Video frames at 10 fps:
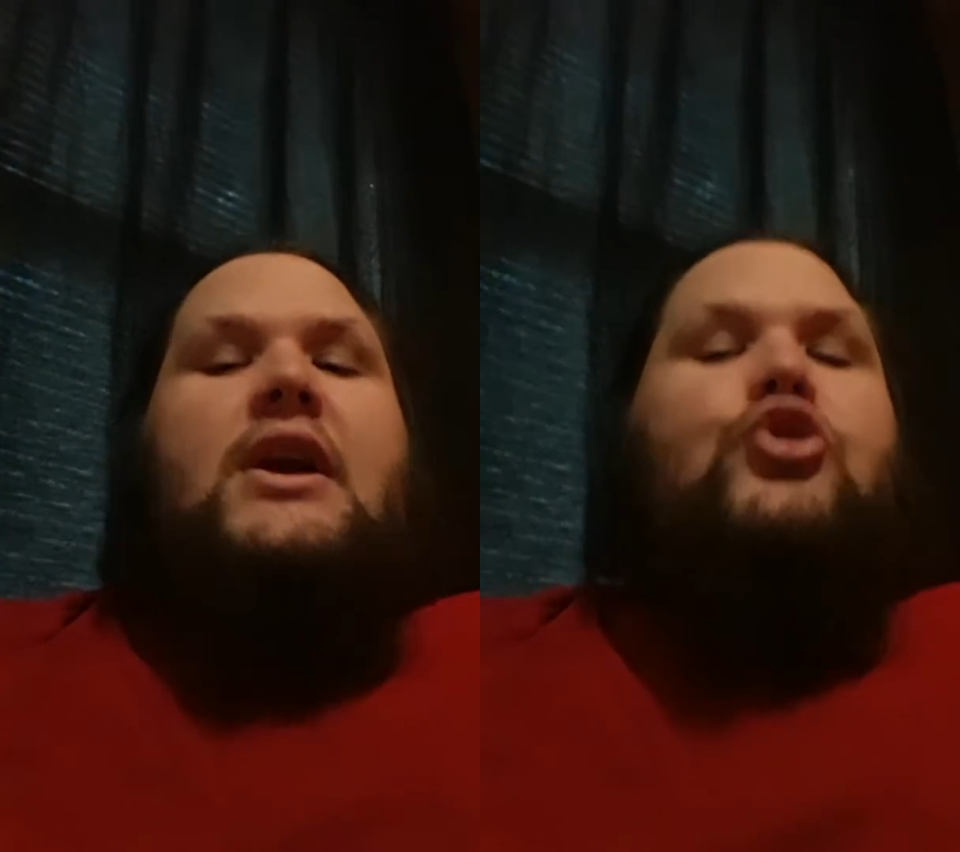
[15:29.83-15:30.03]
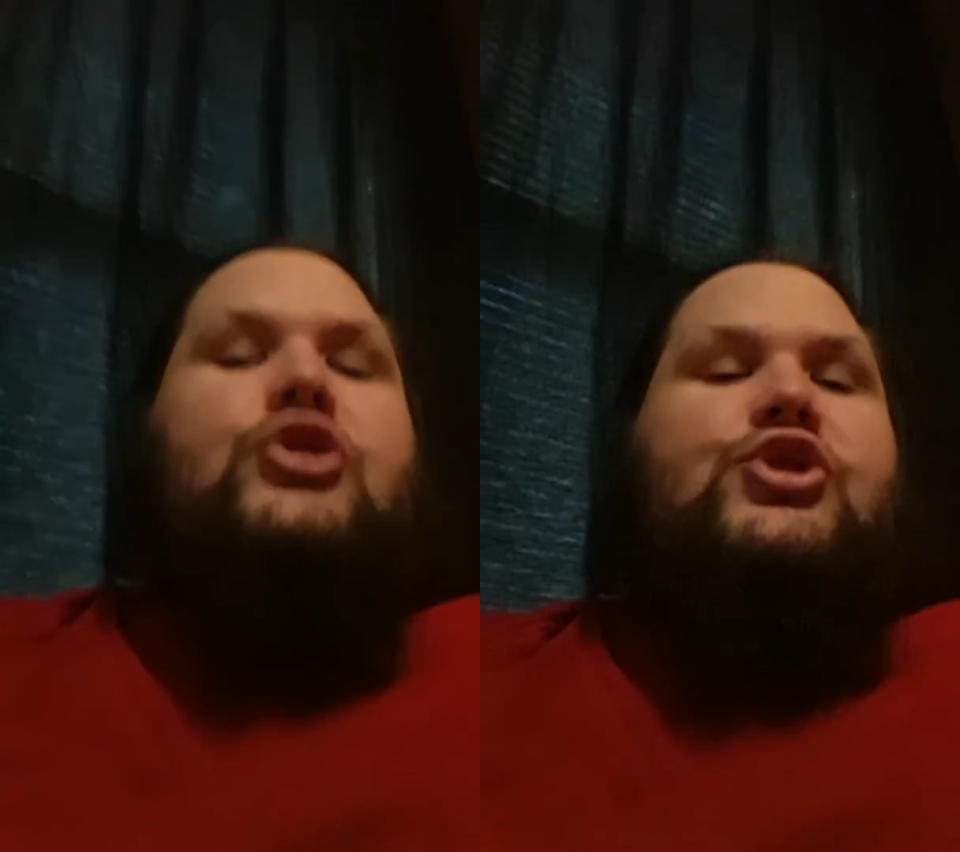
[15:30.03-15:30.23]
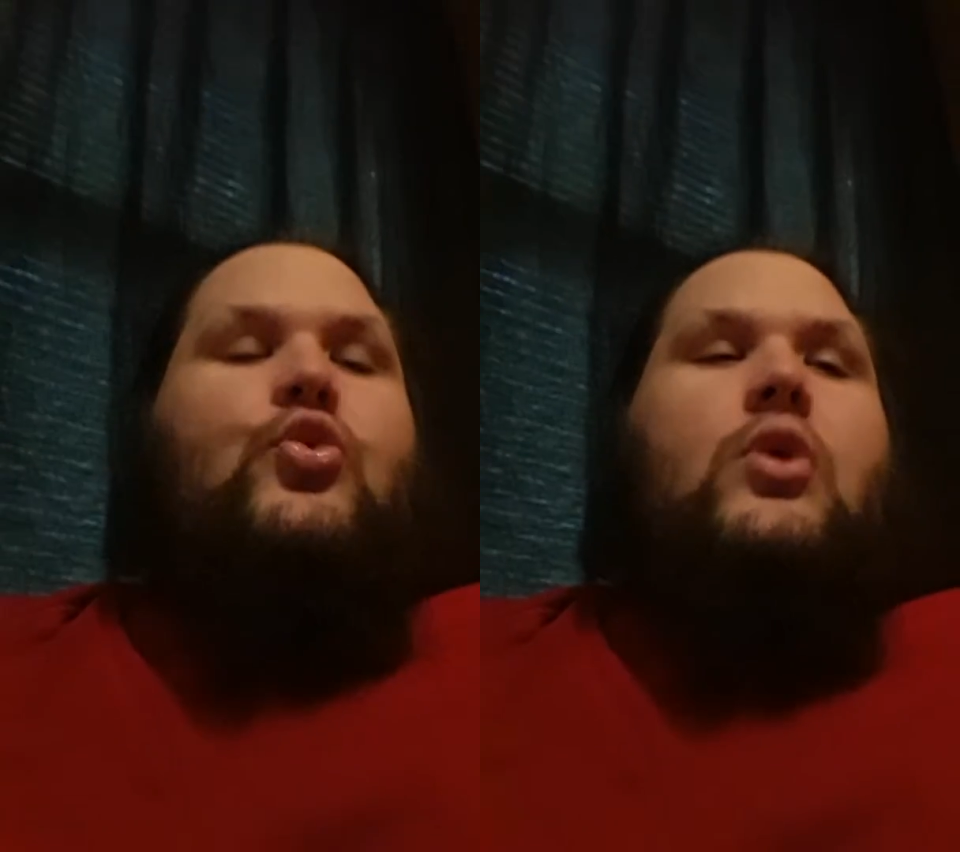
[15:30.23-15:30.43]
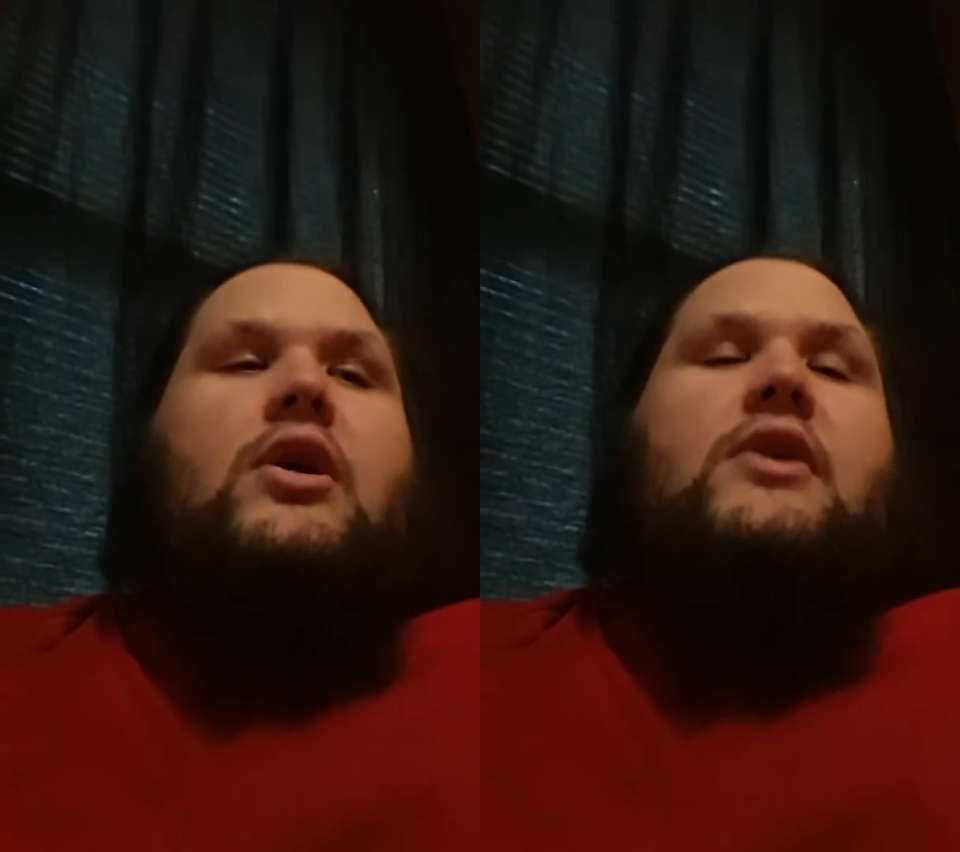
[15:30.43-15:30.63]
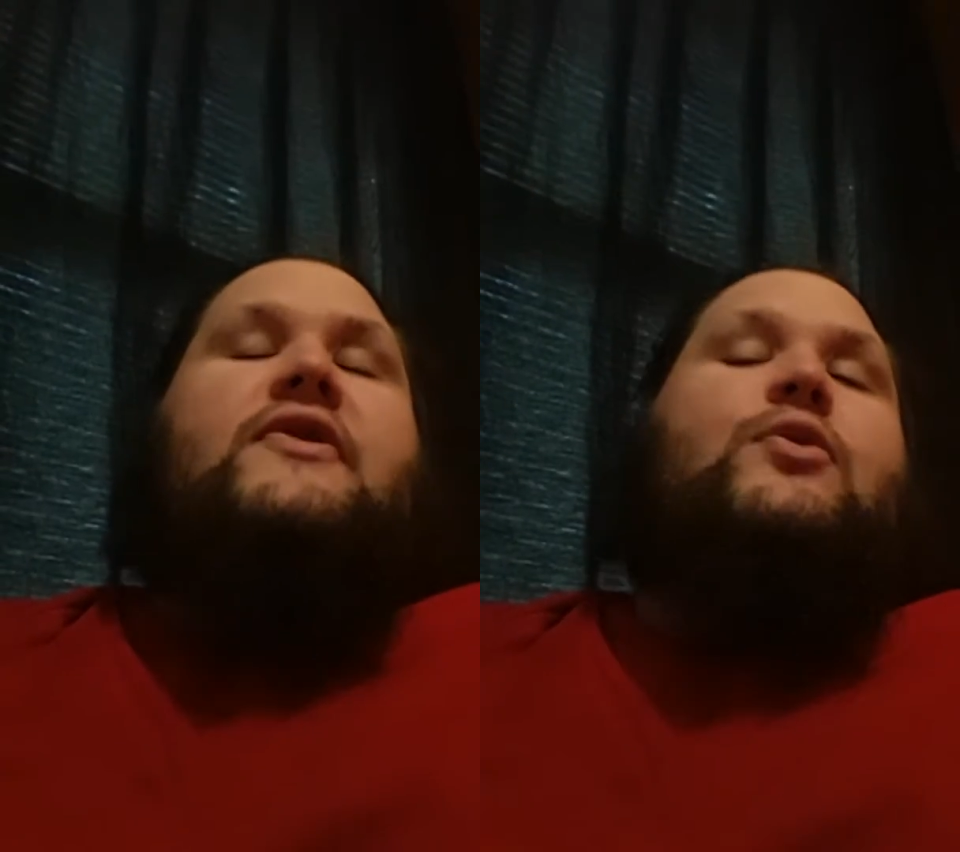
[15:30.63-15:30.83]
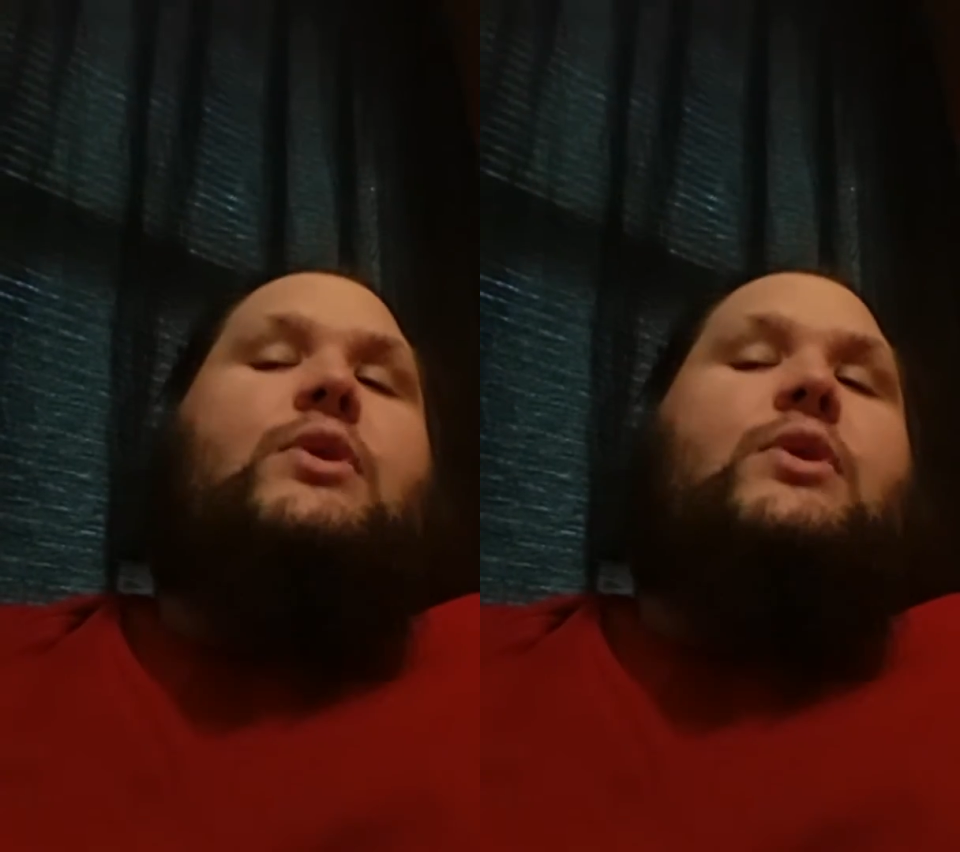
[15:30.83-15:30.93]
interest works,